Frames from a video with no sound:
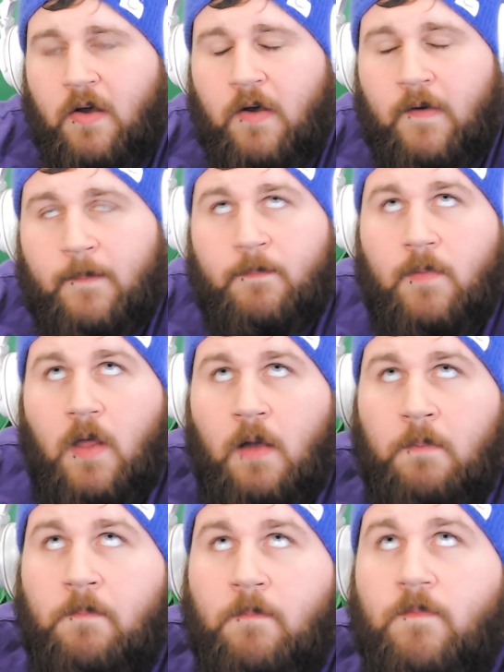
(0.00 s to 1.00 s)
I
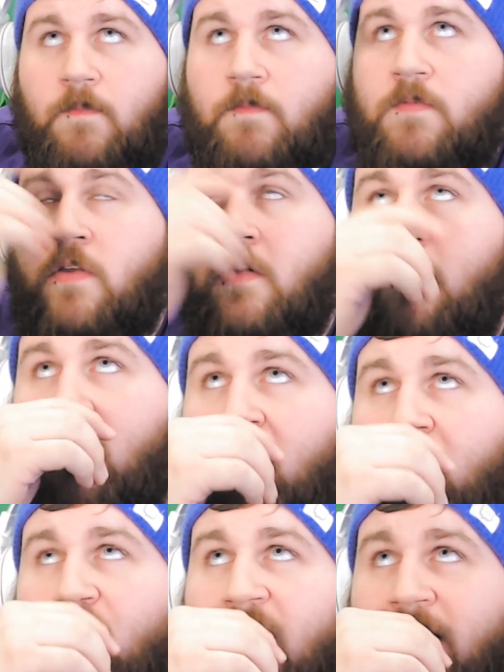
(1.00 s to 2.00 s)
up
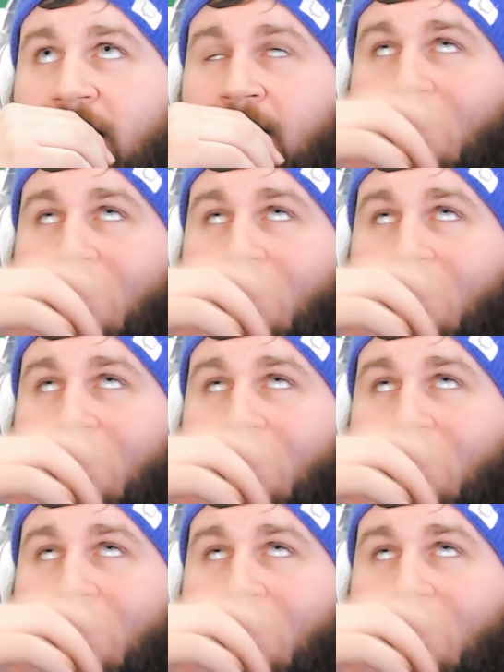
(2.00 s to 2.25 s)
till like